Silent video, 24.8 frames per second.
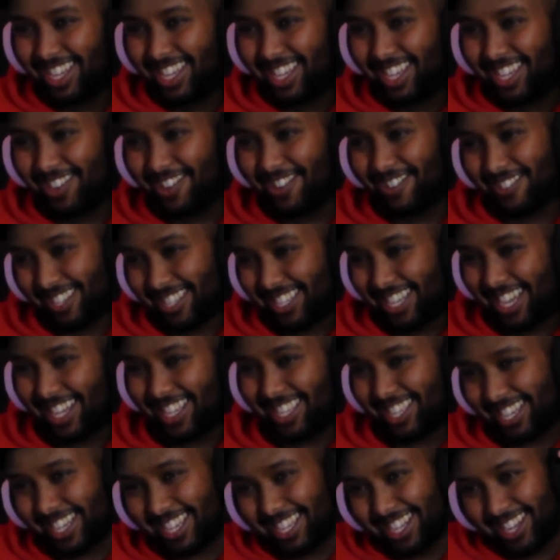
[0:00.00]
Yo, this guy's
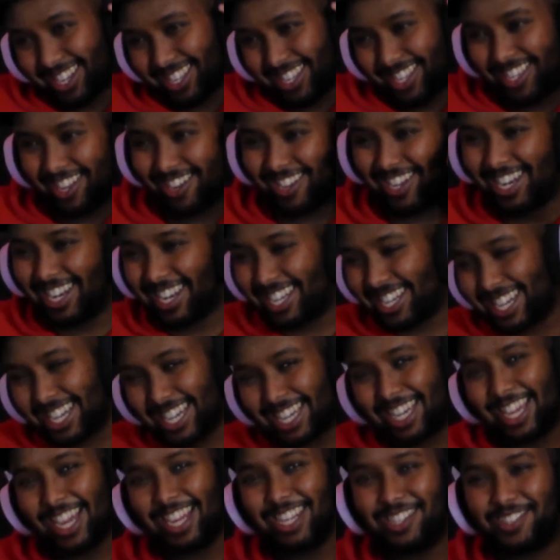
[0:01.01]
like stuck in like a
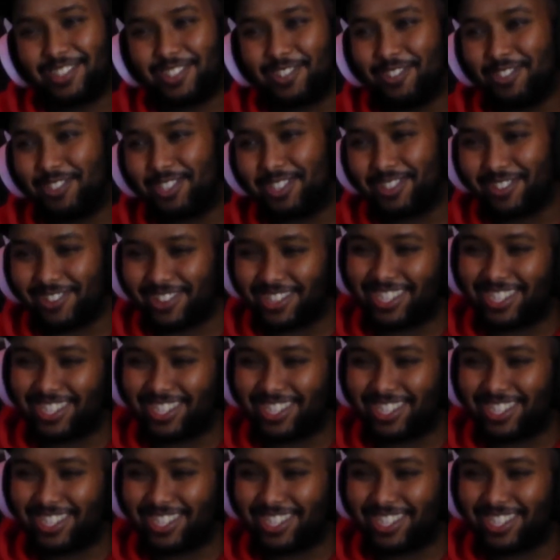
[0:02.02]
genjutsu or